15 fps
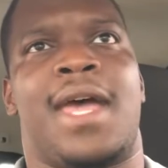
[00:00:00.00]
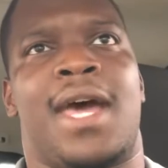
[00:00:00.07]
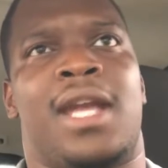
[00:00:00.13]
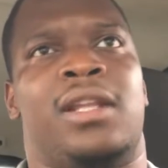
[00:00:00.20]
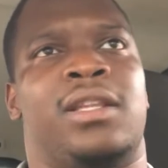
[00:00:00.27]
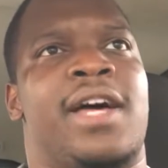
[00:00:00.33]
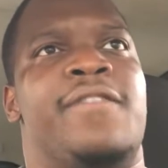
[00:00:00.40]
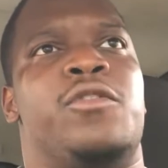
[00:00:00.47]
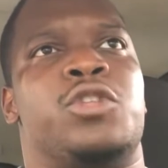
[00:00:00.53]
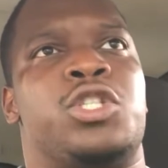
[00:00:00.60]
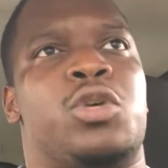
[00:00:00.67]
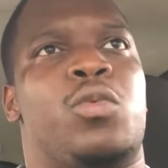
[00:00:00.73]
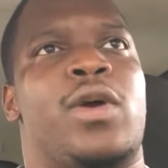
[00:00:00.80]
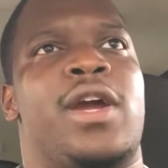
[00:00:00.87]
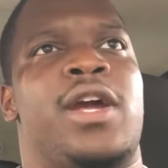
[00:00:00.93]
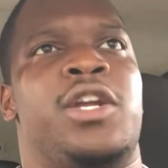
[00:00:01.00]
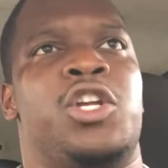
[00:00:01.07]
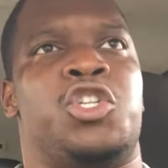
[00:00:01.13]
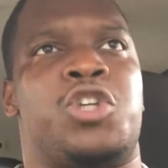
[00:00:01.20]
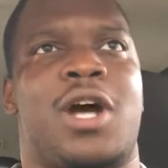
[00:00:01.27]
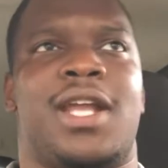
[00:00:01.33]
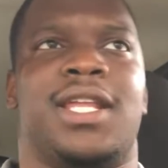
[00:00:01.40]
a level to where
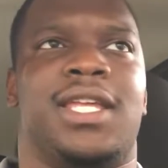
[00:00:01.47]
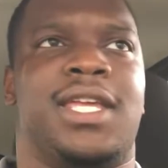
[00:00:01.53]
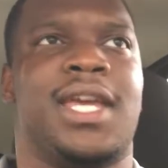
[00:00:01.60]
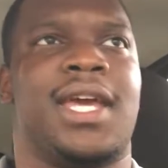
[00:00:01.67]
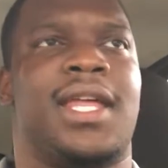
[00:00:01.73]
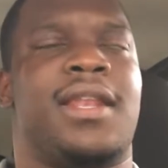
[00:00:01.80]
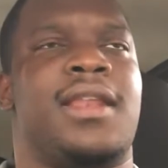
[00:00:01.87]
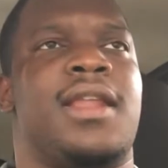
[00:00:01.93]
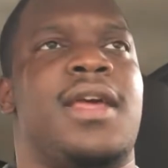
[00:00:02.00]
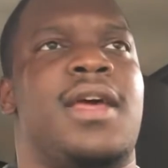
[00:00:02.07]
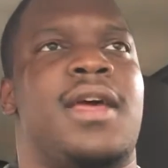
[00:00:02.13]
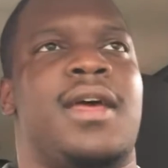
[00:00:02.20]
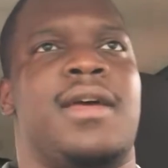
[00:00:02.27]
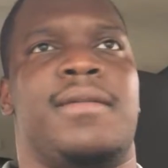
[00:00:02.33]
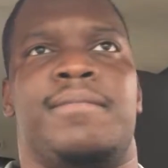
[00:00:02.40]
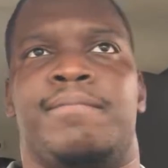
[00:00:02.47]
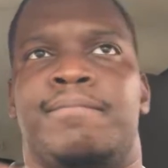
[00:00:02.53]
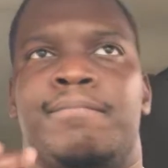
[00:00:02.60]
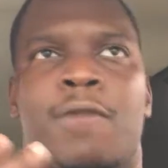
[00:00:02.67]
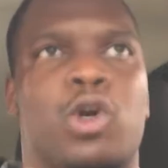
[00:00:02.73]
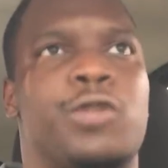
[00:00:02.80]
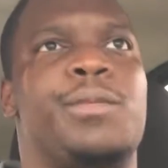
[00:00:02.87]
you're trying to get
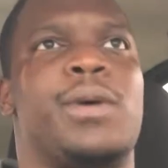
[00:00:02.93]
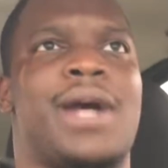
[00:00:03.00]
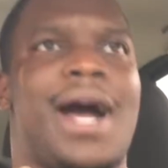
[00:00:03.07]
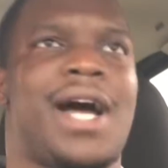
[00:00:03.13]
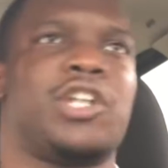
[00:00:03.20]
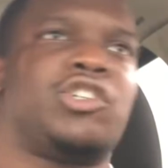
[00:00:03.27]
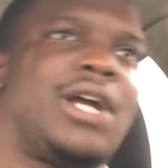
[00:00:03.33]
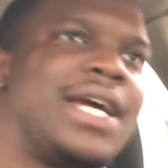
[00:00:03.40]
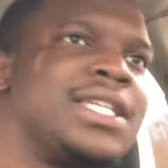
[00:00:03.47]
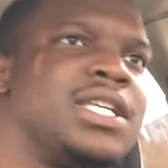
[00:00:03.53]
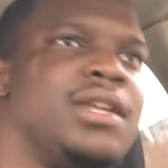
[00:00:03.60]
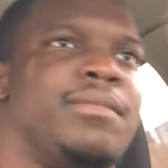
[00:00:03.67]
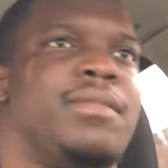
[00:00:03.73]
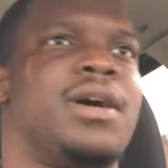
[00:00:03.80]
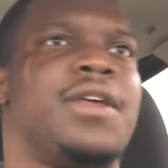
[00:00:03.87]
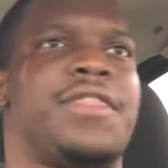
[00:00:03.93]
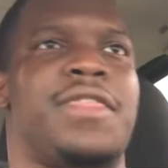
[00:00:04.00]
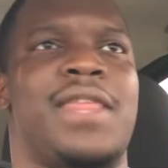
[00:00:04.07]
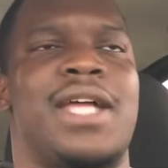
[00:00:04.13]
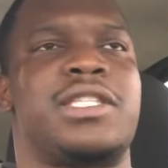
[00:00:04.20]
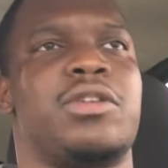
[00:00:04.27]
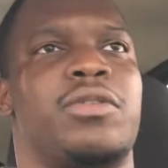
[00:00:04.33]
multiple contracts in a month,
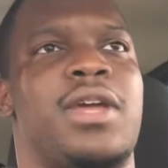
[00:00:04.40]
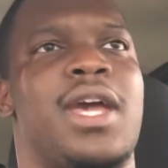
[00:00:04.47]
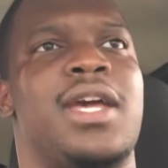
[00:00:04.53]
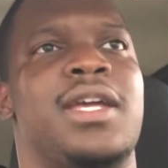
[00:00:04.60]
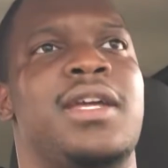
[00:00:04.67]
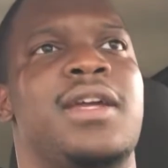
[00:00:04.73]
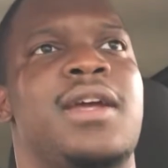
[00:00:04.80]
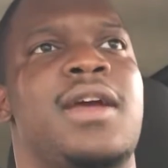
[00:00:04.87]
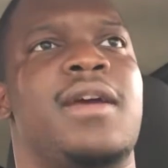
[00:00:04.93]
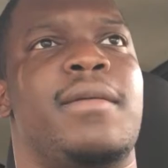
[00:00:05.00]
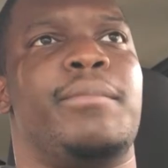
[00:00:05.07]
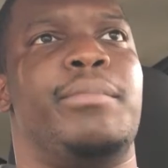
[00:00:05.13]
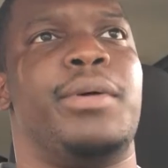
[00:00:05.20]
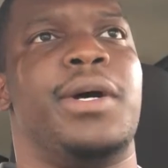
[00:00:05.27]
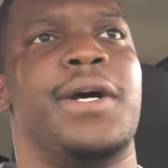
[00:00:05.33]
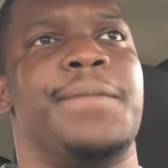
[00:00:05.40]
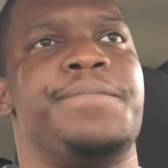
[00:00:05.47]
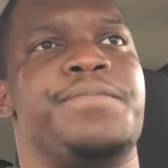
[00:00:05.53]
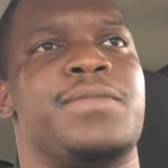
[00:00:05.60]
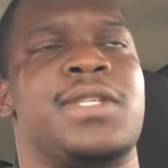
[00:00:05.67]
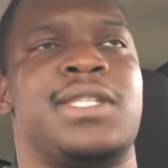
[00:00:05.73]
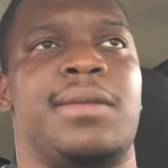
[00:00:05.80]
and that's okay. But
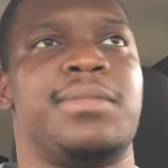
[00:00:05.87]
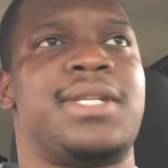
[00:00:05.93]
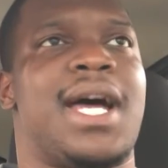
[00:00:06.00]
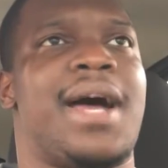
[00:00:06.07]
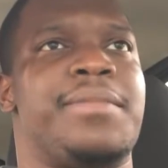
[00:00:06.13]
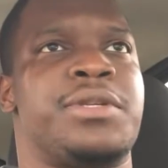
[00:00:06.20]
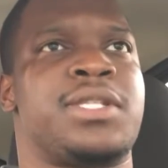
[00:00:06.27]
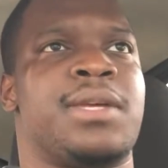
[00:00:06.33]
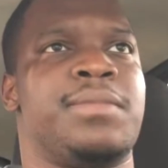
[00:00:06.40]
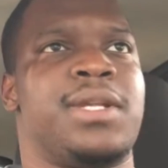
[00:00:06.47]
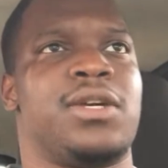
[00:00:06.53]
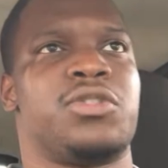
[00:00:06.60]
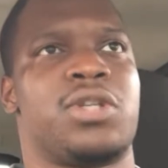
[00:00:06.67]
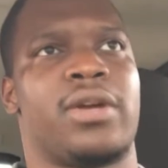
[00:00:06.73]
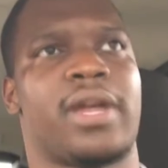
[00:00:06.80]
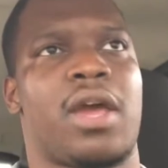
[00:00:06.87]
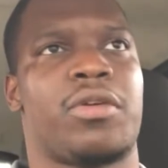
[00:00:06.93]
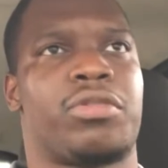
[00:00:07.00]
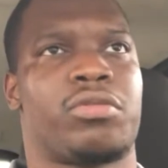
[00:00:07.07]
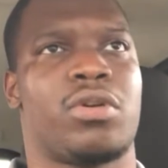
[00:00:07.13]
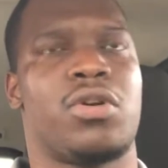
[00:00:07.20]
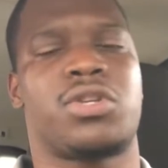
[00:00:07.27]
sometimes some deals don't
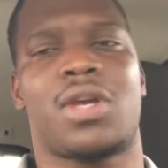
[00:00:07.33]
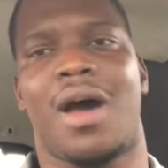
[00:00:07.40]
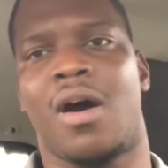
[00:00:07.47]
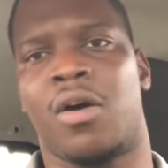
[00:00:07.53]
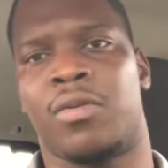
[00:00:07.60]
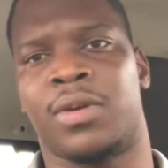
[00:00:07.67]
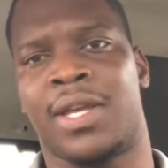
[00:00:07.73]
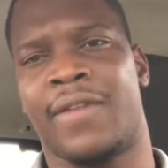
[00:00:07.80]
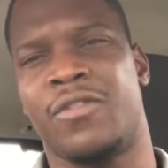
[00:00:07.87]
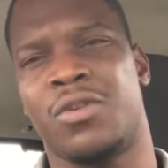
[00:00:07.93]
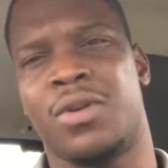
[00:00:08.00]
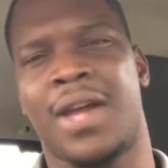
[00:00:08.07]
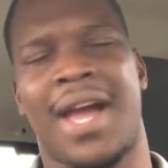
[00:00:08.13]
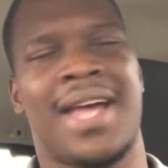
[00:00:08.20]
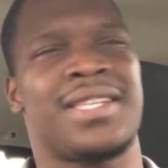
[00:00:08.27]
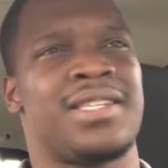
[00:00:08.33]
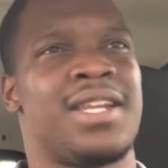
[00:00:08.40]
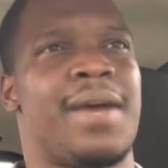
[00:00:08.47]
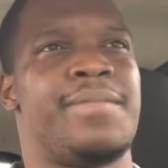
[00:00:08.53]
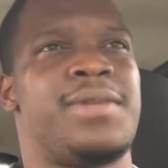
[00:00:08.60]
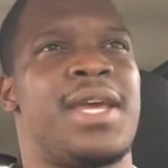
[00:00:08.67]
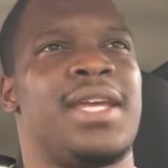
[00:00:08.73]
go through, so I'll give you guys an
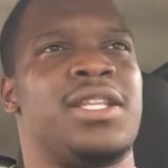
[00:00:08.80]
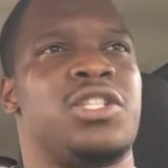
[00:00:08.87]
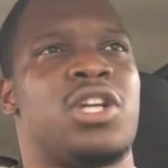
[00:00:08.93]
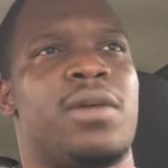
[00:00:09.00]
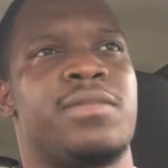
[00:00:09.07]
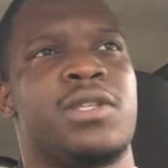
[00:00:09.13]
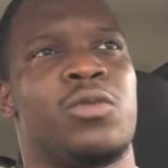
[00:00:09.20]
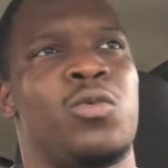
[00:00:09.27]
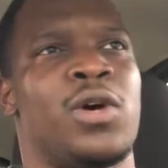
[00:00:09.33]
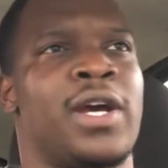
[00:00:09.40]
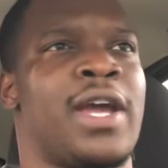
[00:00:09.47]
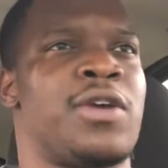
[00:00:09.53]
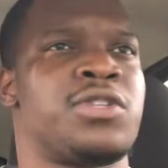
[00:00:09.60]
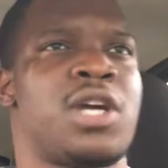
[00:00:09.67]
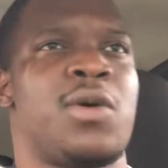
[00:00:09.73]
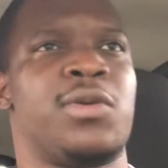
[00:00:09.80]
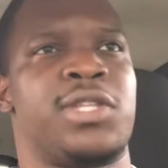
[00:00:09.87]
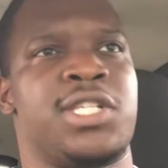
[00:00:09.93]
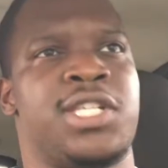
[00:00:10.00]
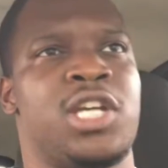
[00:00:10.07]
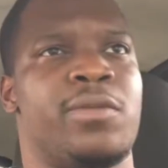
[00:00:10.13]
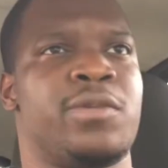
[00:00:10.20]
update in terms of what goes on
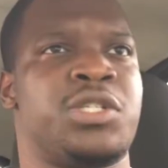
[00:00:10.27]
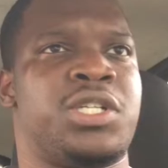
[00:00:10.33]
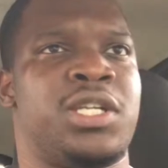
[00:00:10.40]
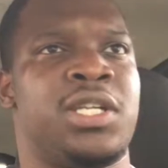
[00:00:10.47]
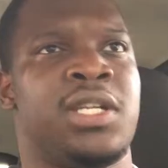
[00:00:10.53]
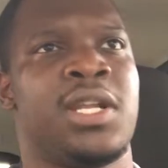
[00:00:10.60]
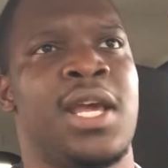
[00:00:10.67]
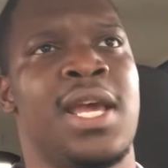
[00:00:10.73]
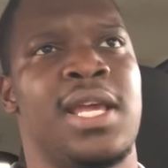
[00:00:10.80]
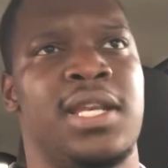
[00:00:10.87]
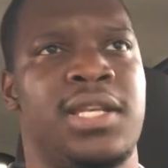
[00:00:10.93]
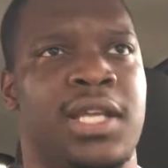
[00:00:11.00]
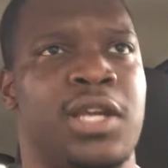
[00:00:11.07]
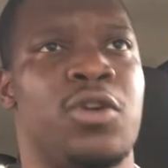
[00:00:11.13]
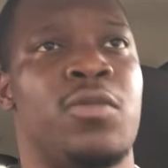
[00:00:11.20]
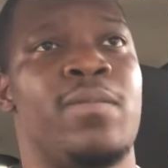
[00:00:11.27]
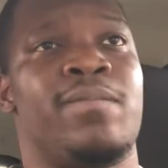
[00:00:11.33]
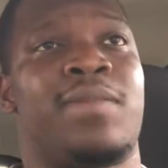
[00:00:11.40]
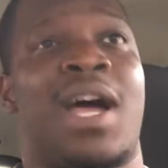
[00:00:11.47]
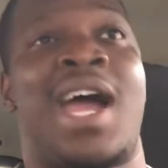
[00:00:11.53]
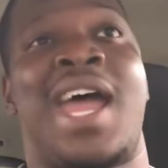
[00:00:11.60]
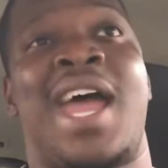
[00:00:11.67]
with this DealMachine deal.
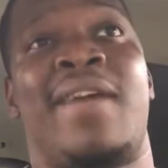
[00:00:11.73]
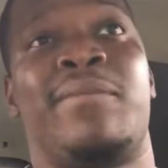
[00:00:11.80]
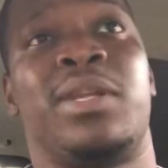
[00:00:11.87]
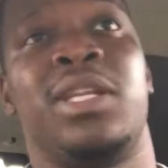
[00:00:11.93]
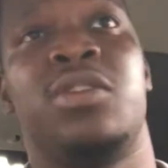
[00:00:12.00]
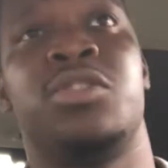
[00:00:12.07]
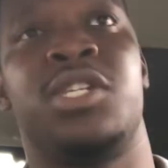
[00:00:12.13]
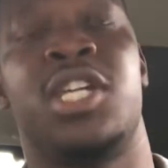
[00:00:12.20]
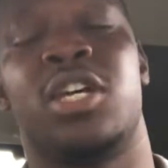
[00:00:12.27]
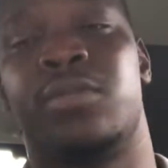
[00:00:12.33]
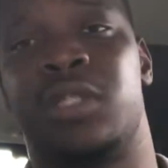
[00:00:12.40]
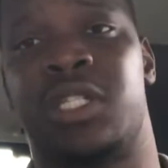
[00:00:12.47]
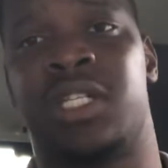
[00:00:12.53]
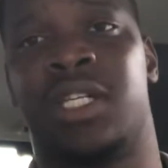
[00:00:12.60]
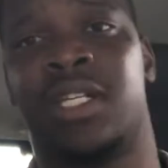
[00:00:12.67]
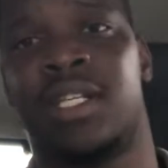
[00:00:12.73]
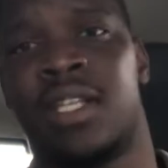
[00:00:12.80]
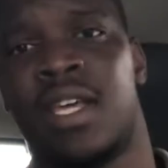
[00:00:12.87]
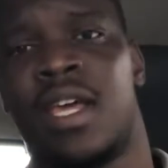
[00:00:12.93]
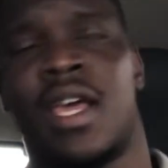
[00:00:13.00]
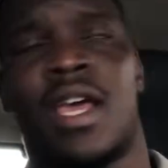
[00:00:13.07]
I have been using DealMachine